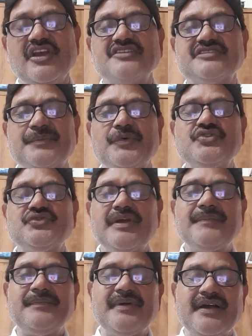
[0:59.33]
Suppose you
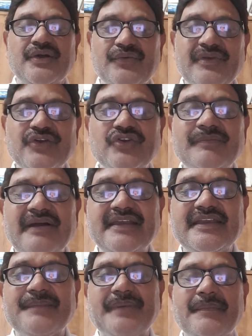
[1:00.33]
are willing to buy
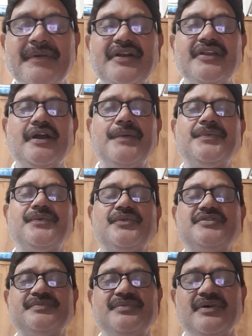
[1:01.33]
a property of
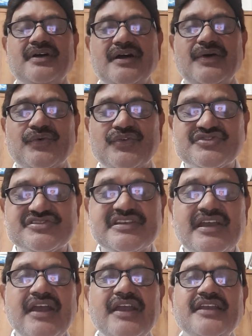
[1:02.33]
which
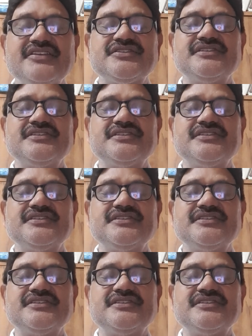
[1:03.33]
is